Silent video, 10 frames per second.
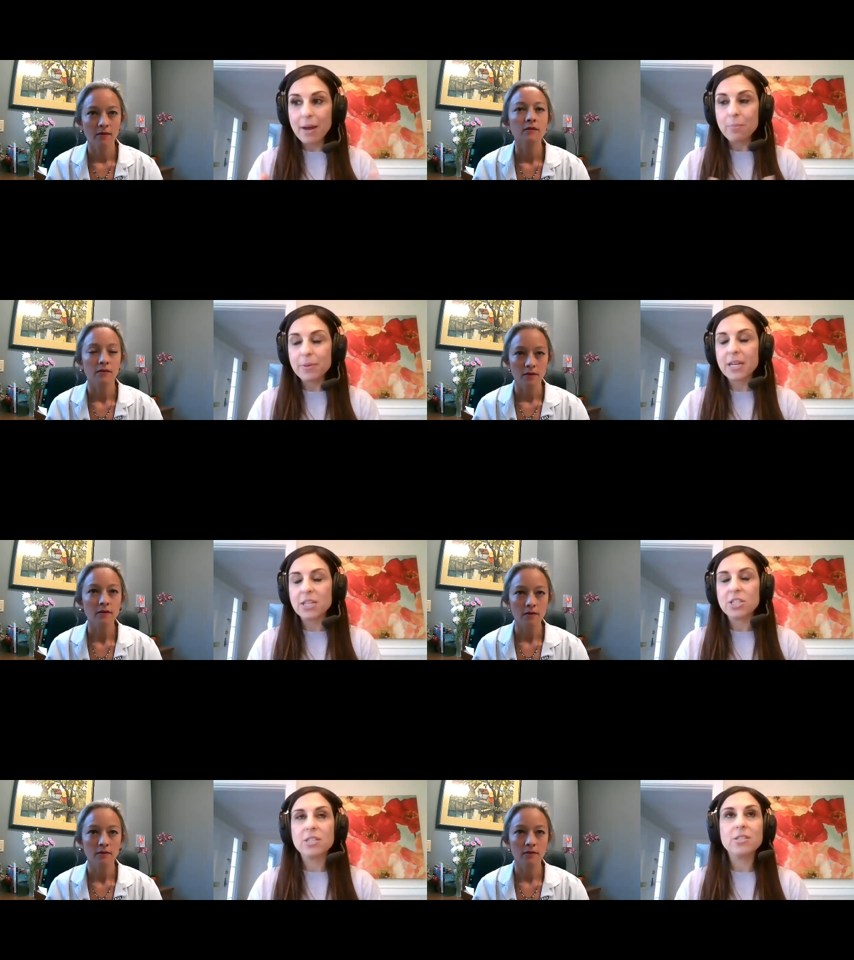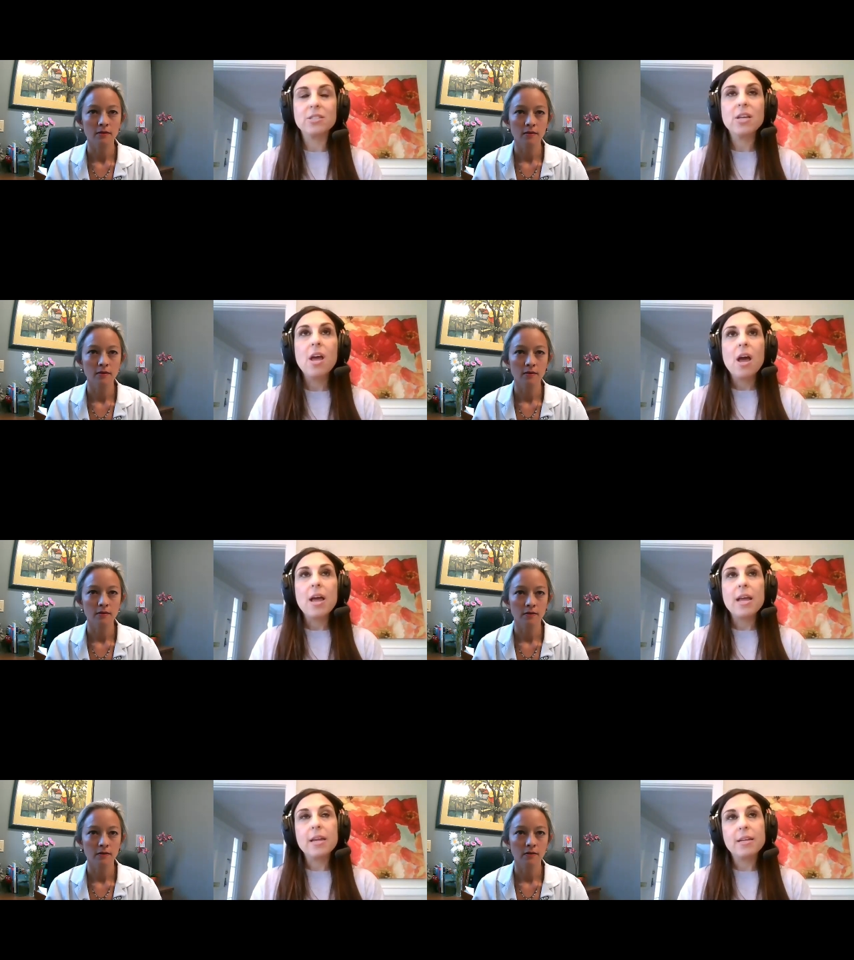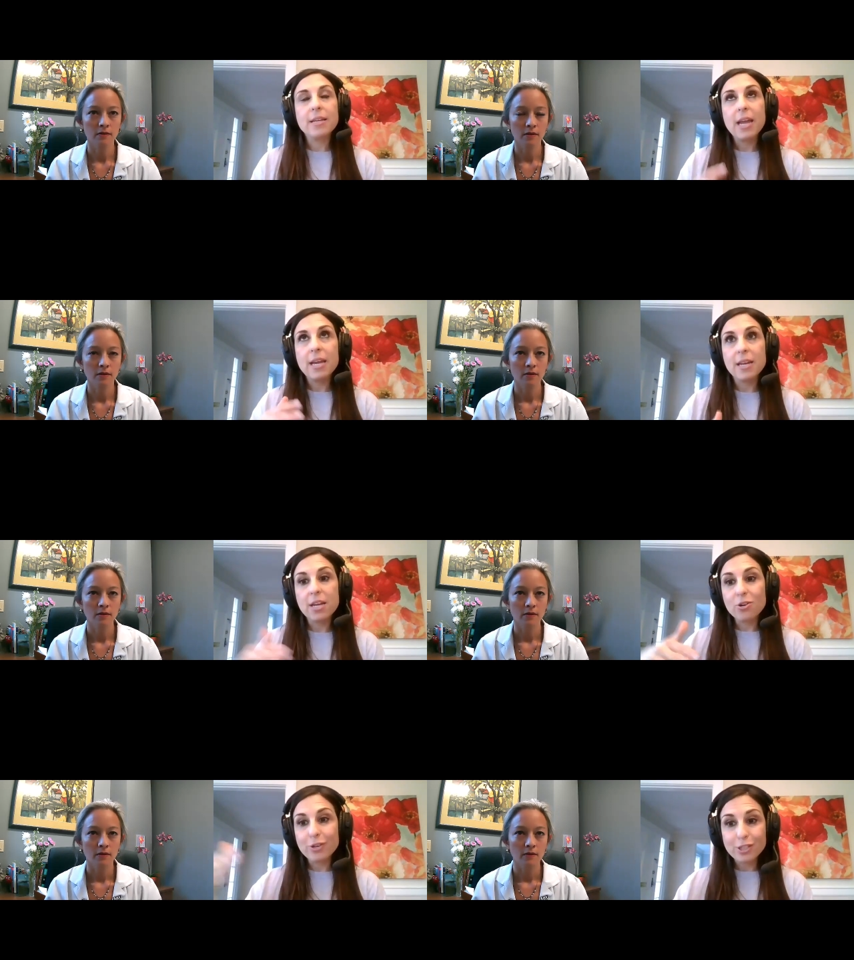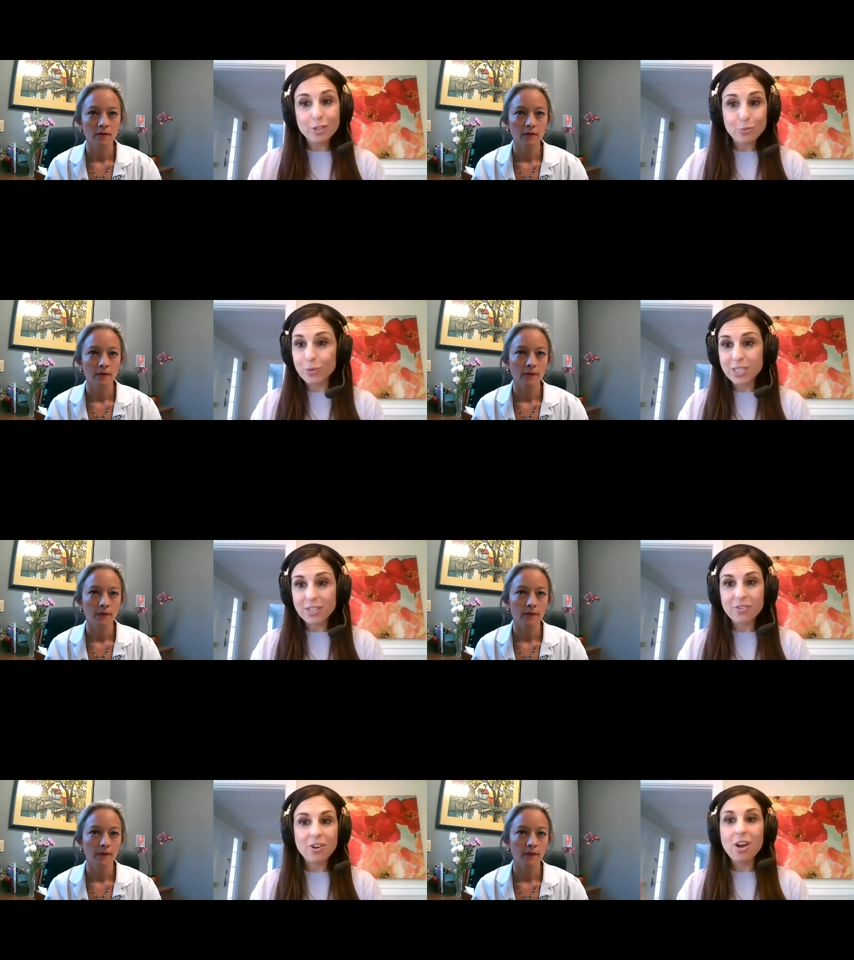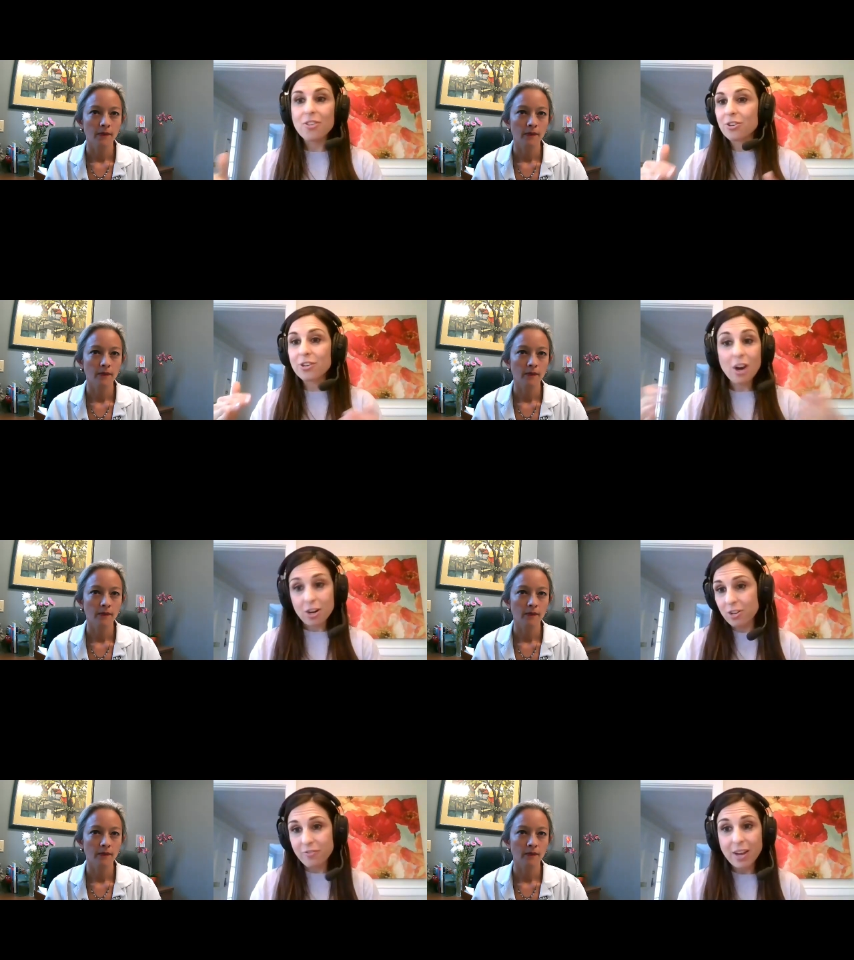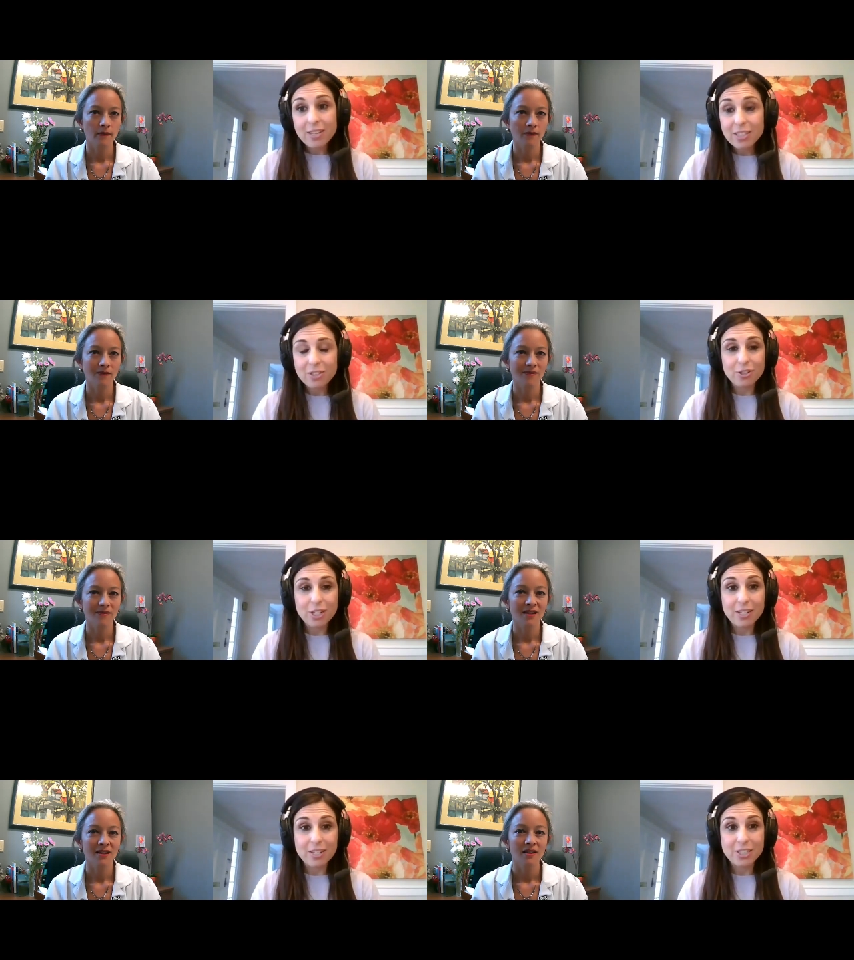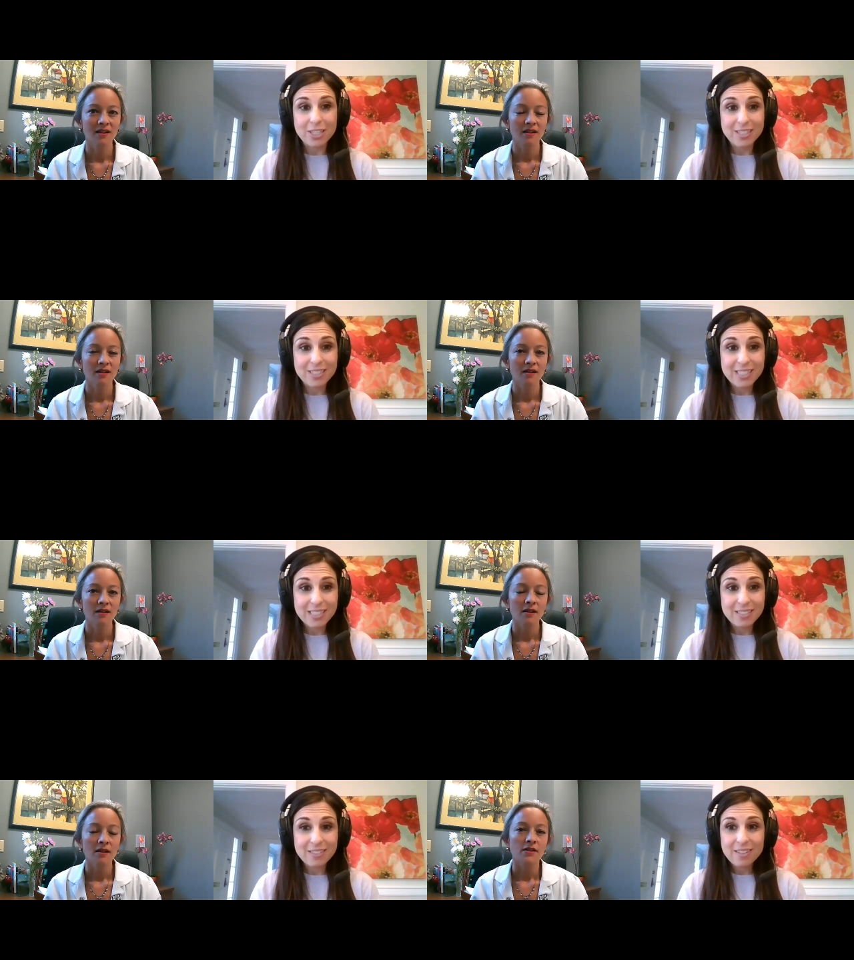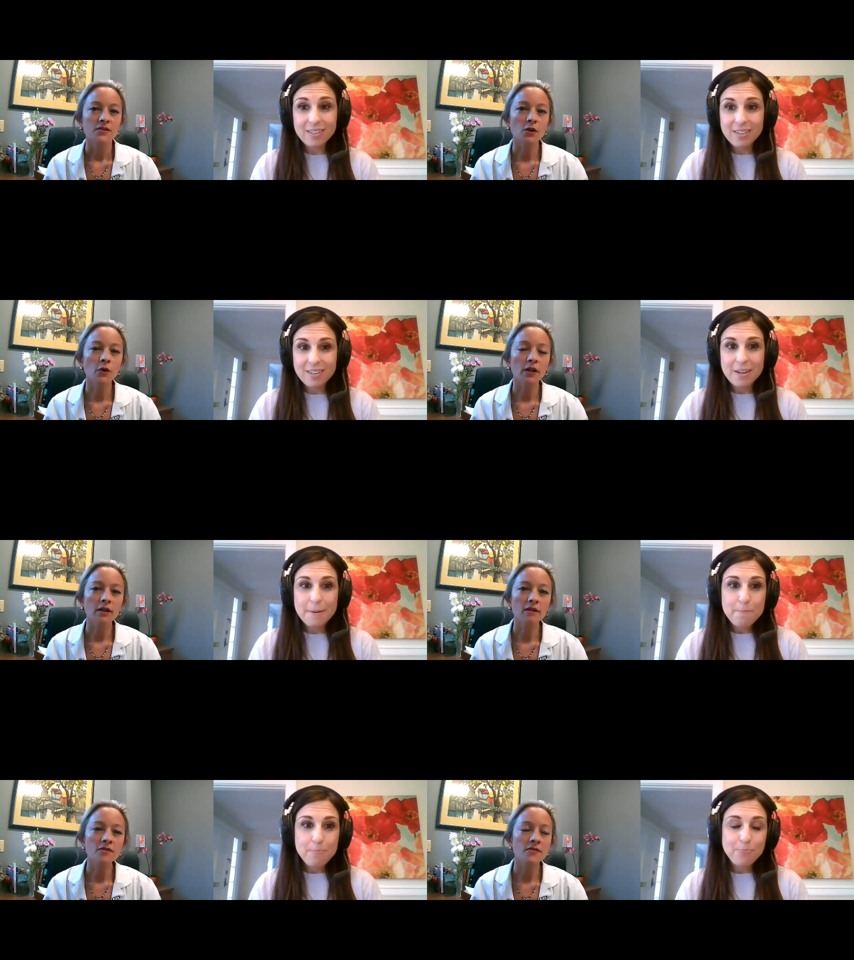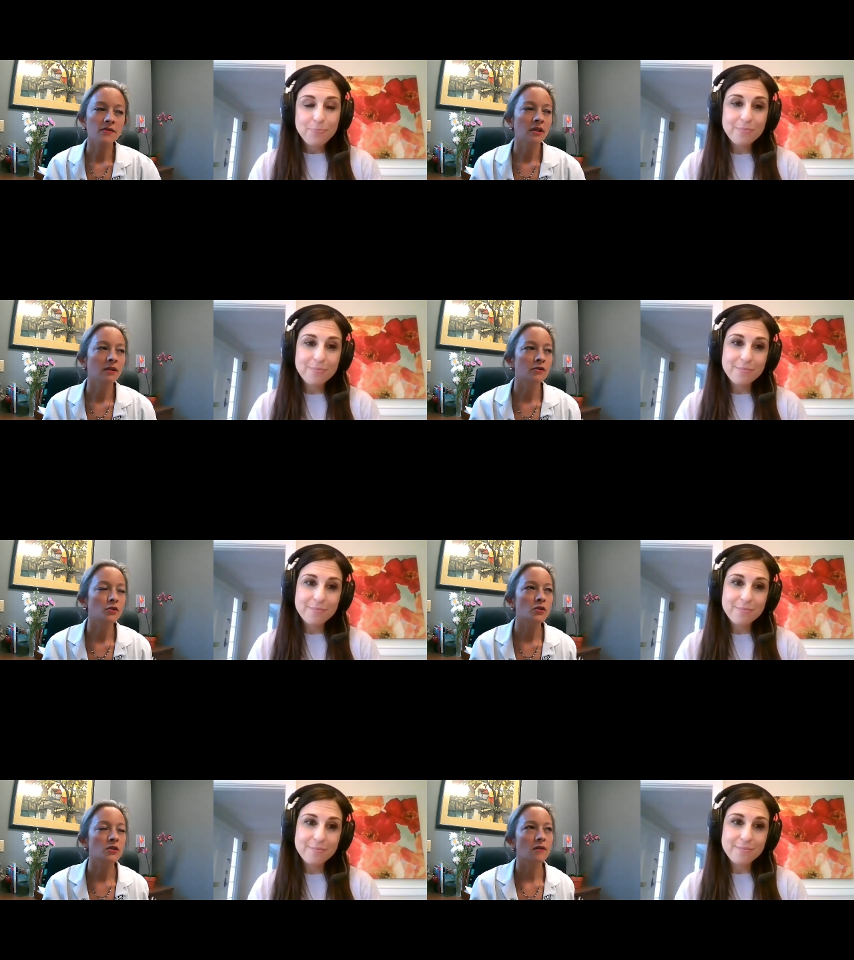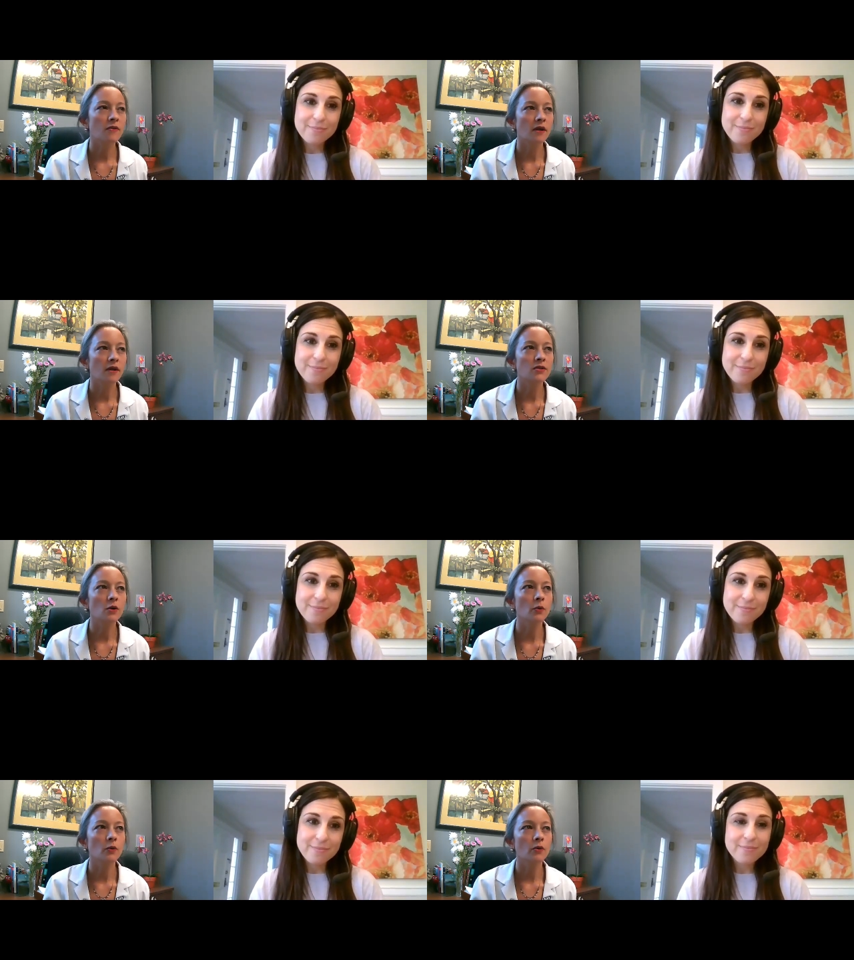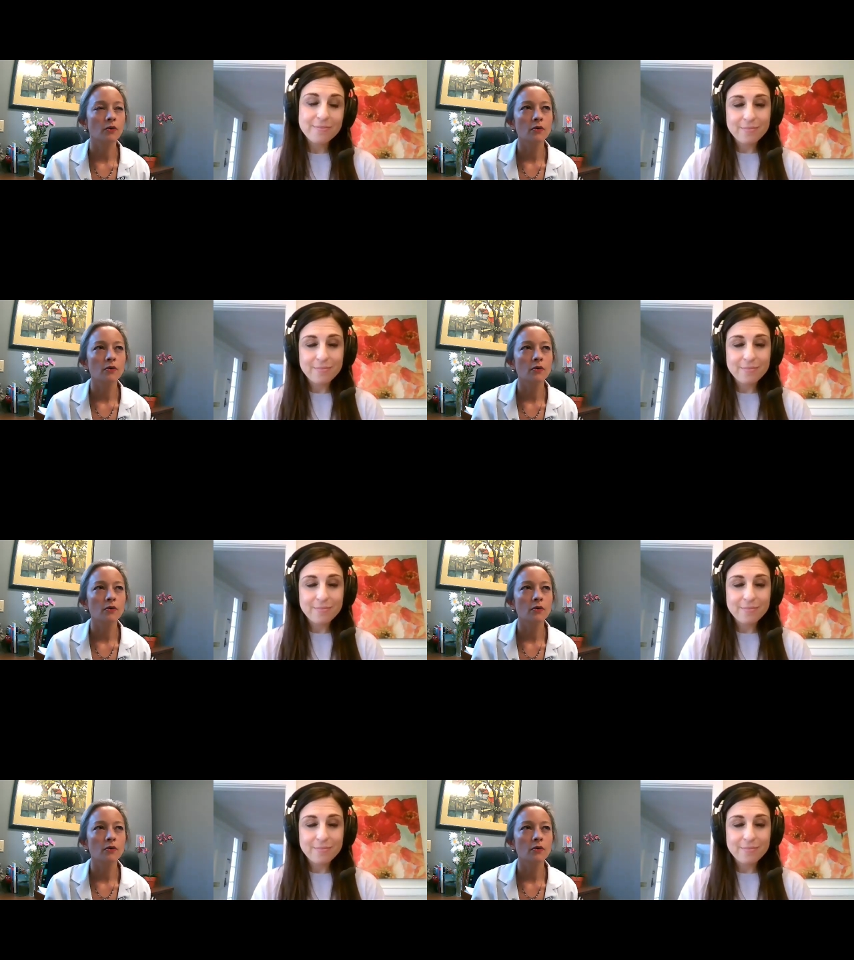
Speaker 1: palpitations can increase your risk for other cardiovascular conditions?
Speaker 2: So here's an interesting thing. So